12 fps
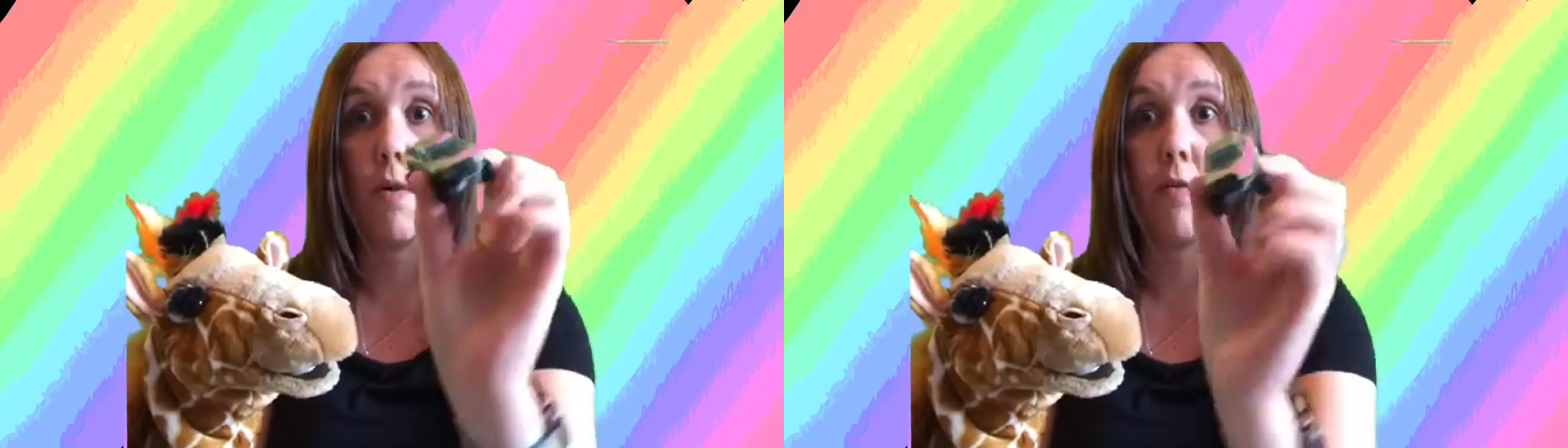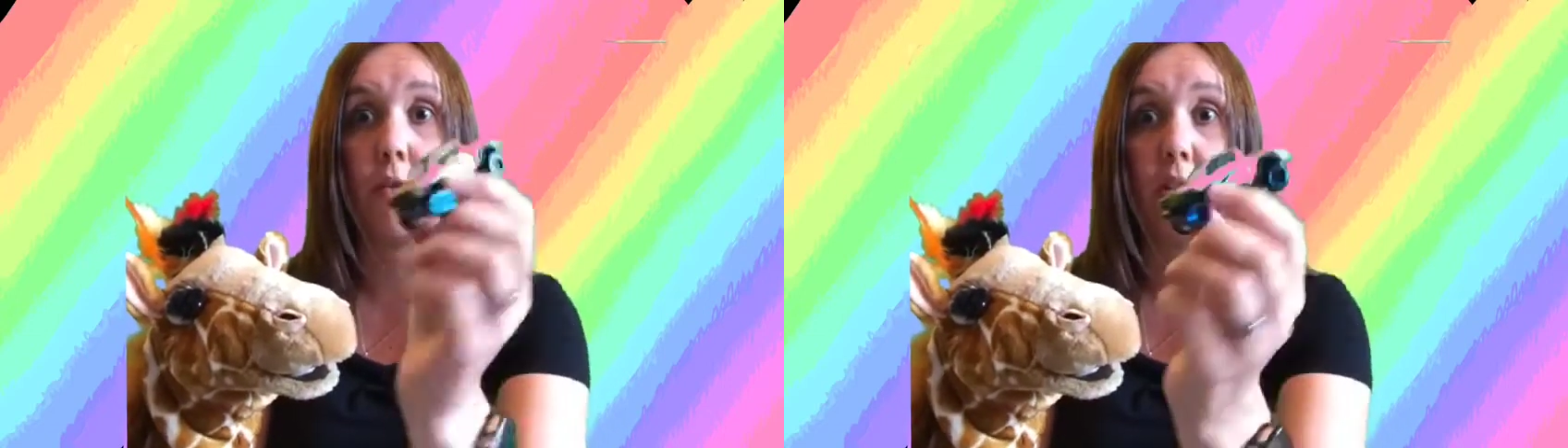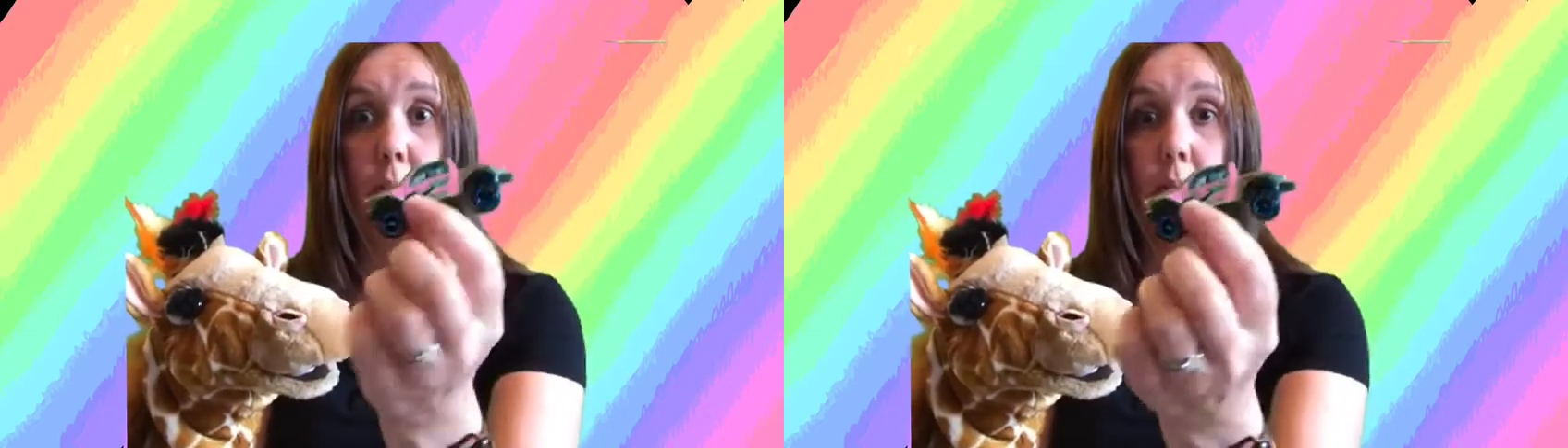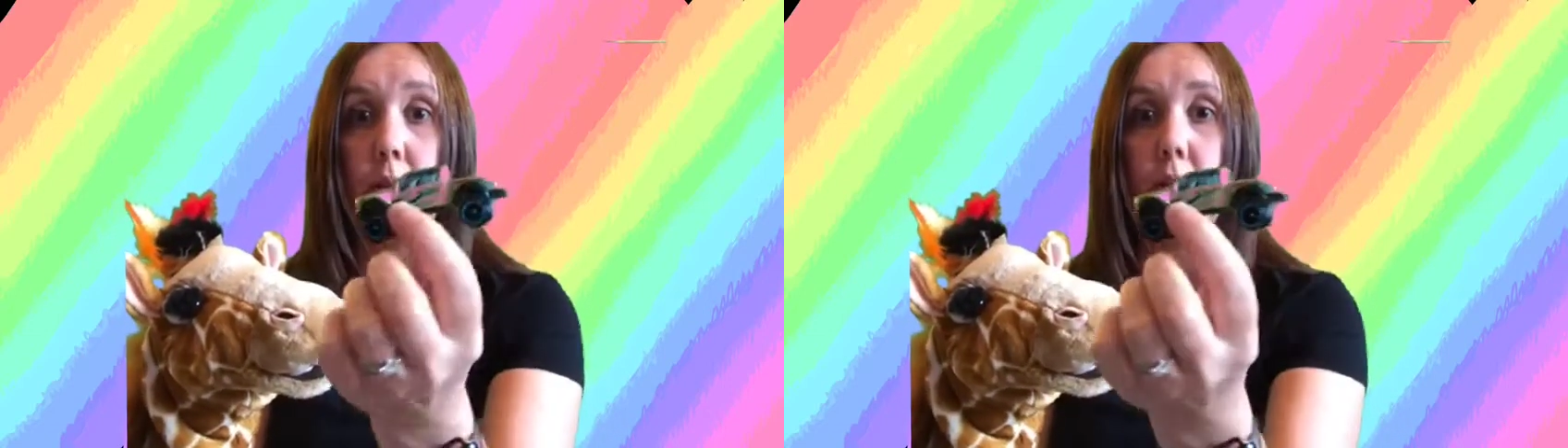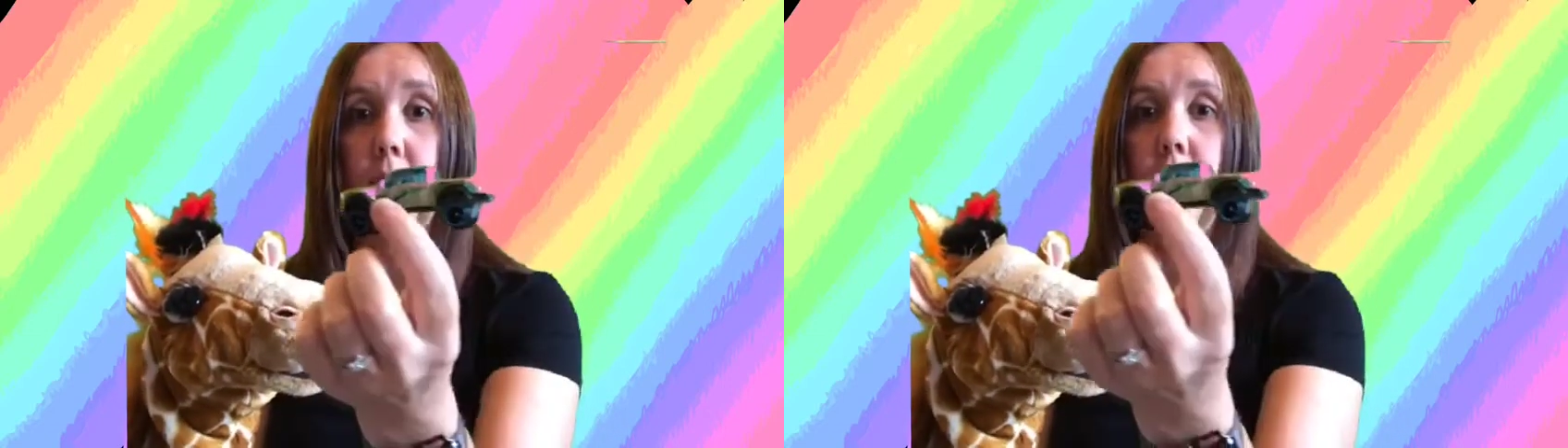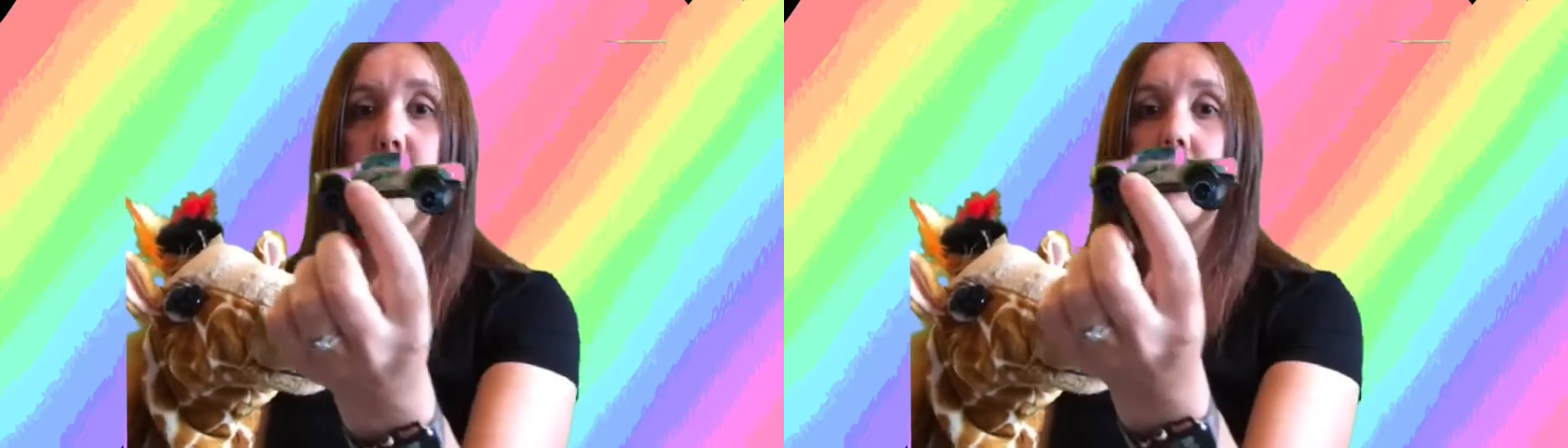for his
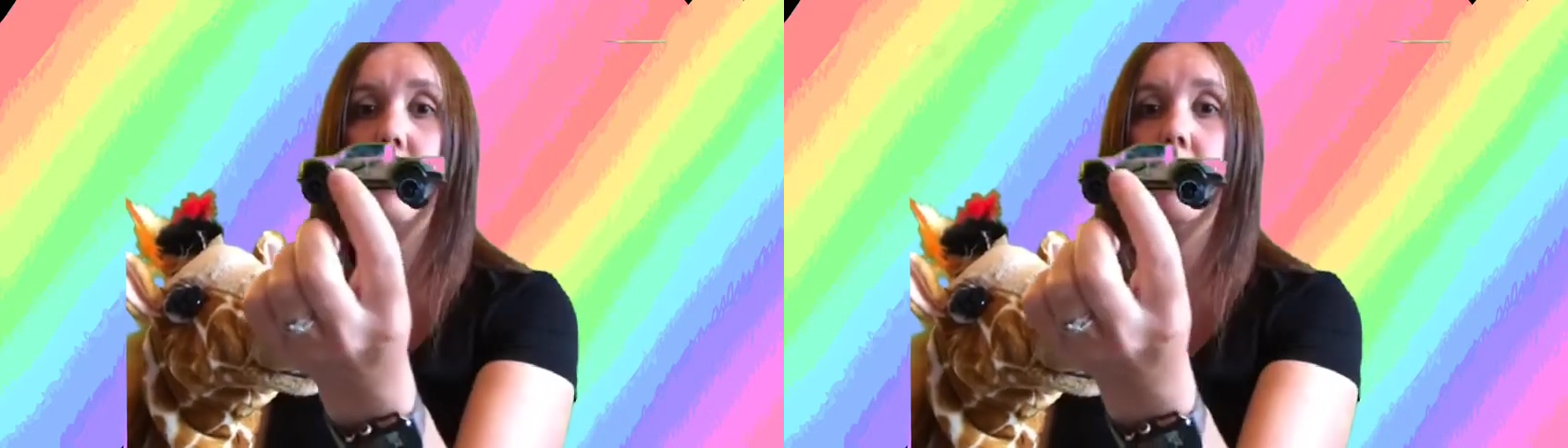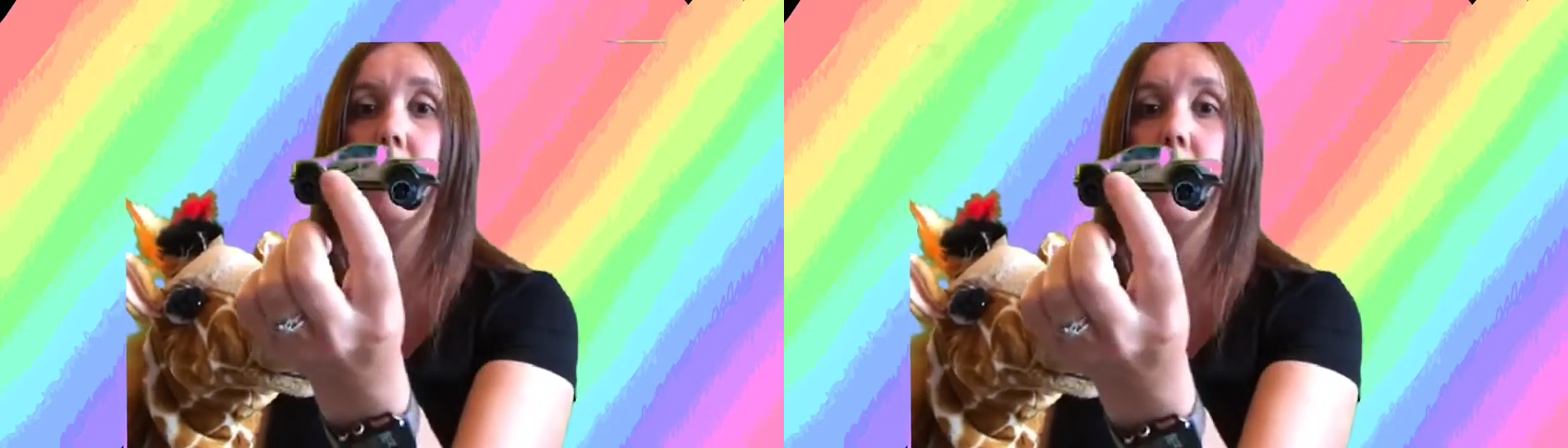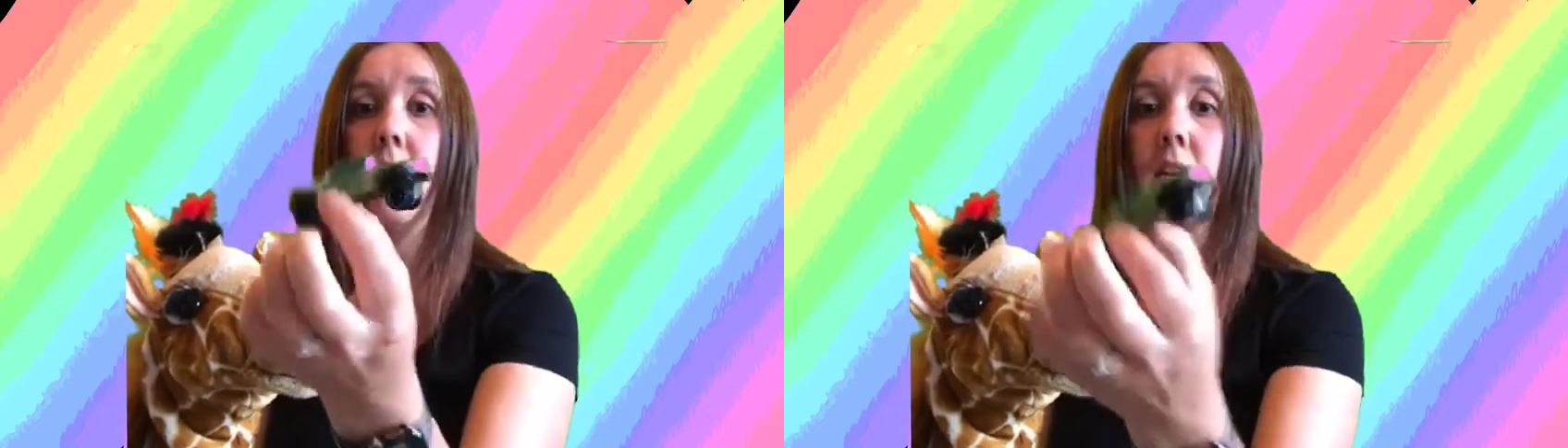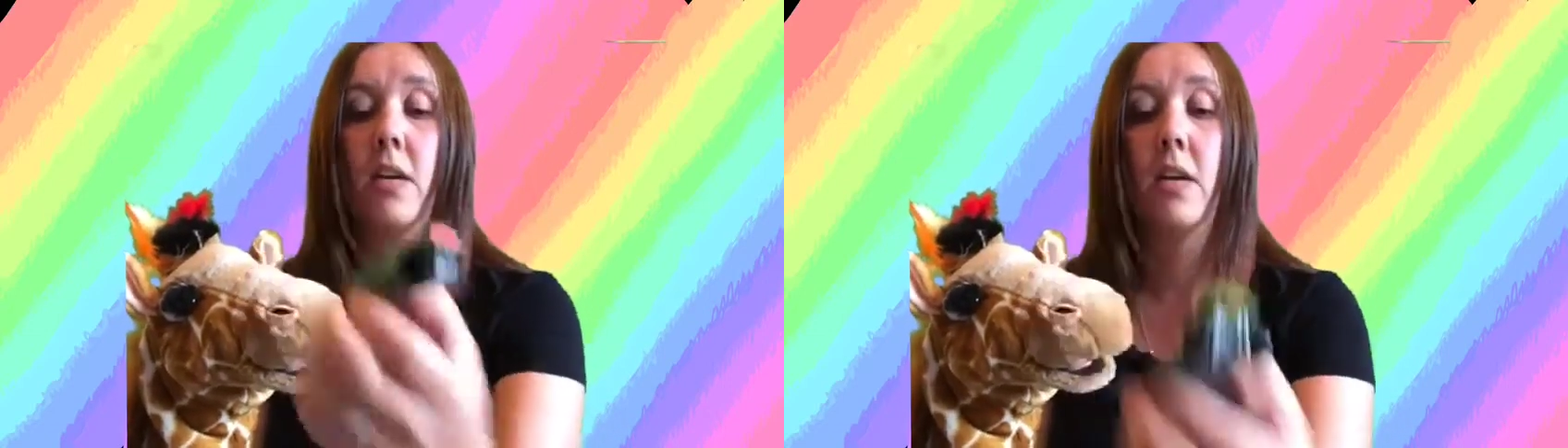birthday recently.